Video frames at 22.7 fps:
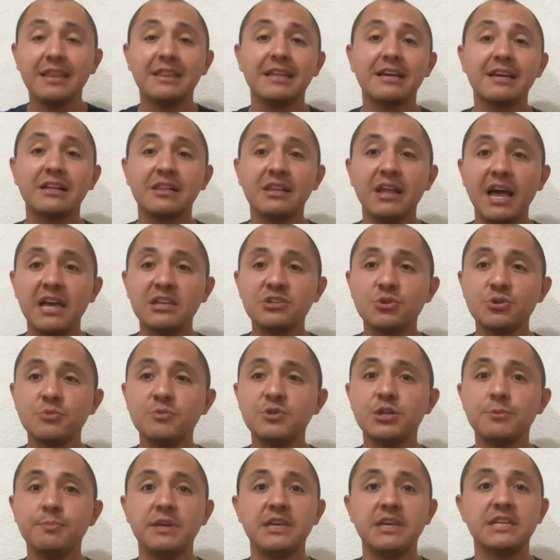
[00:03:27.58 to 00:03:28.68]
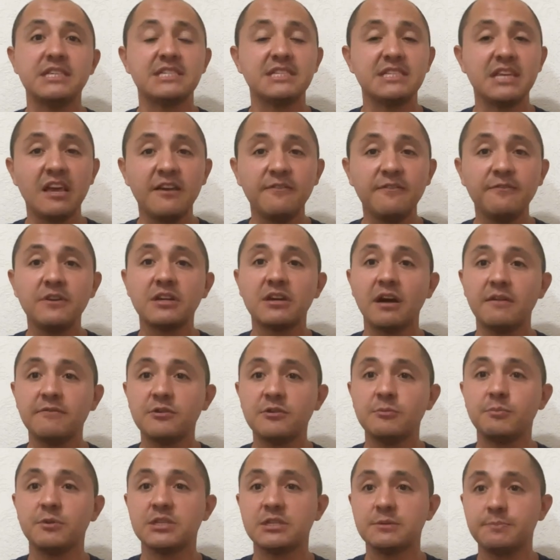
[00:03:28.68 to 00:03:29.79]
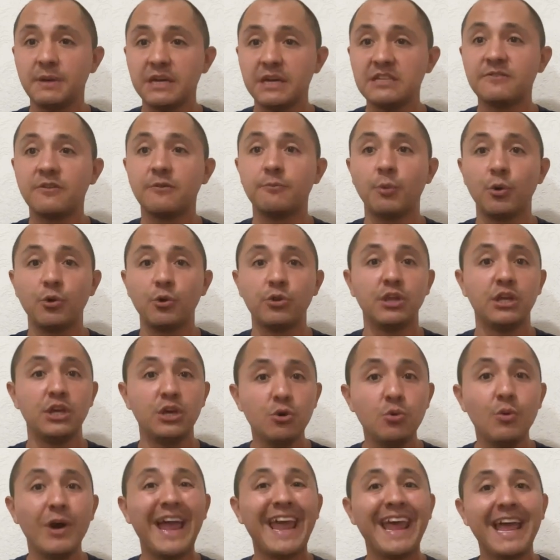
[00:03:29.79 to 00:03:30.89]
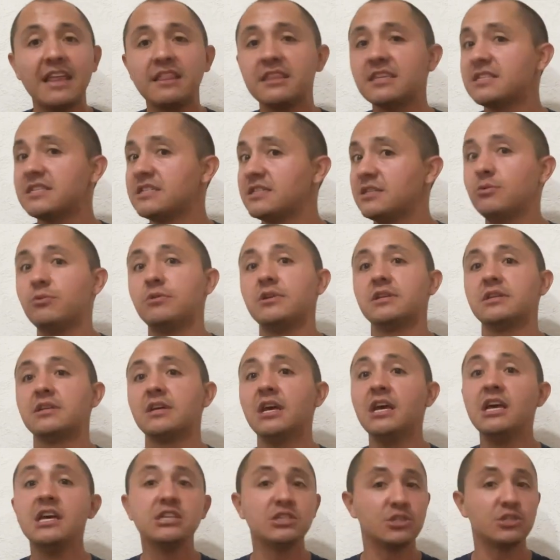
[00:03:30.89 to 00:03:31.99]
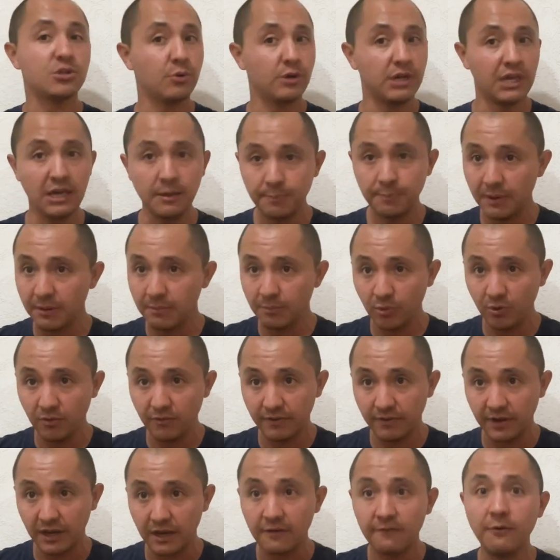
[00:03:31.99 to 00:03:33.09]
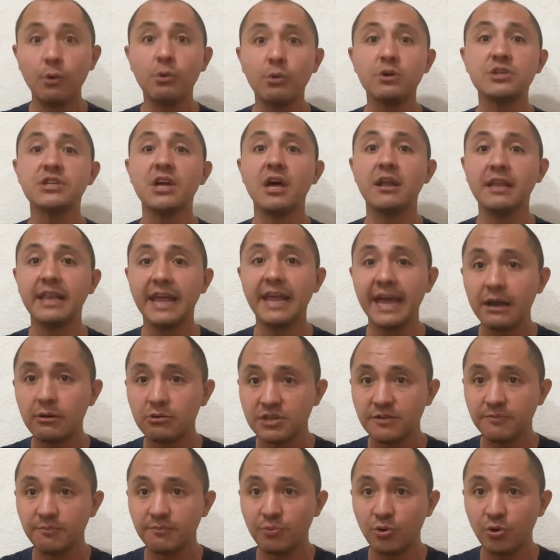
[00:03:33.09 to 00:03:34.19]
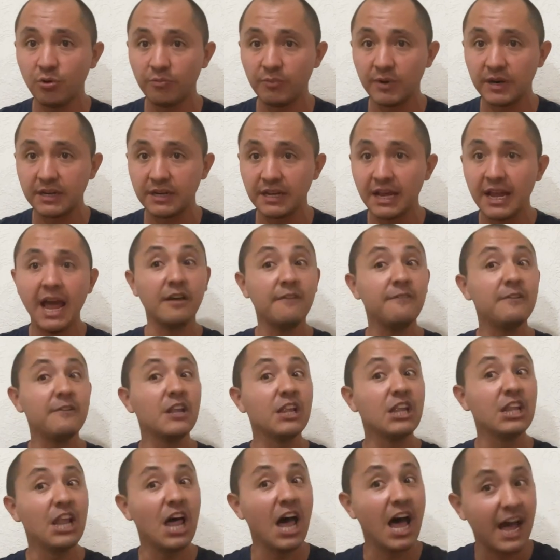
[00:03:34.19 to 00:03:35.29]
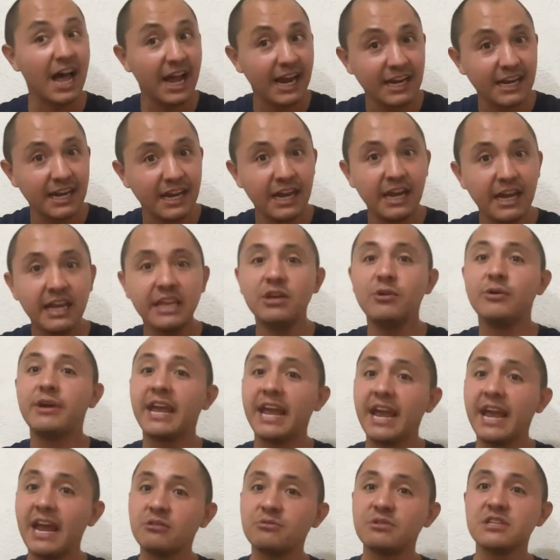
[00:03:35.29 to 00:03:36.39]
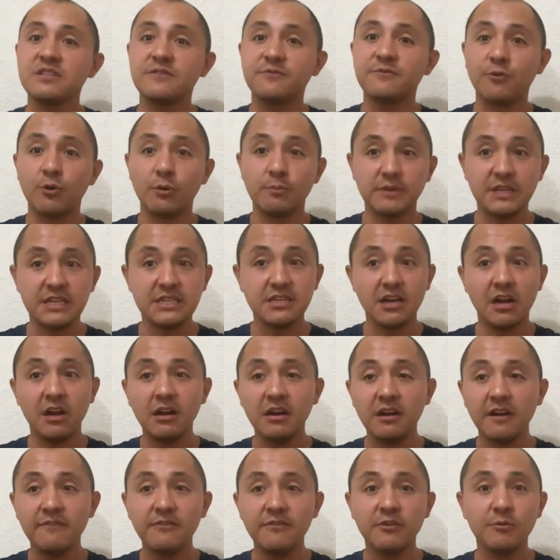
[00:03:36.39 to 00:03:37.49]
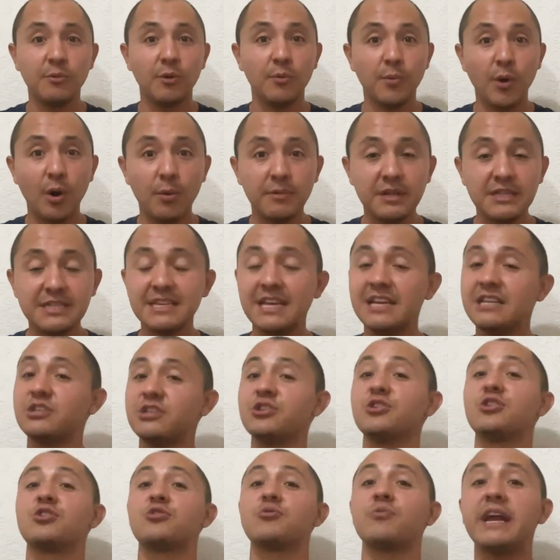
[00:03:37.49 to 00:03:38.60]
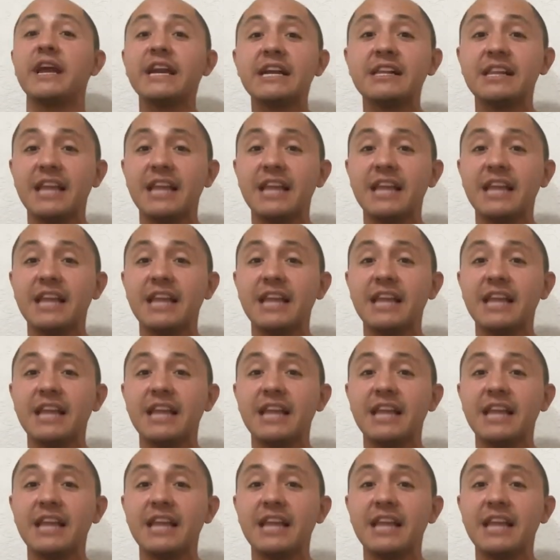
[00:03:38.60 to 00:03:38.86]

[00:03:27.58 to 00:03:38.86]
The classroom should be a safe and comfortable space for both you and the student. So keep it moving, focus on language improvement, and with enough luck, you can transform these uncomfortable moments into great